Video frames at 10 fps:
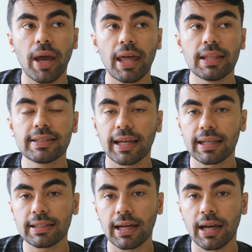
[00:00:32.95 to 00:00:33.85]
And the
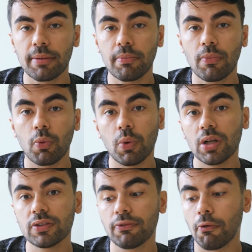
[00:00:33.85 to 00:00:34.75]
second time
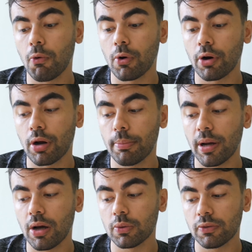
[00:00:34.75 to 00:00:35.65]
was for
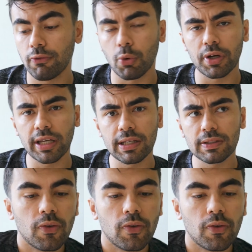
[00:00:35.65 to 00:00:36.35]
about 4 days.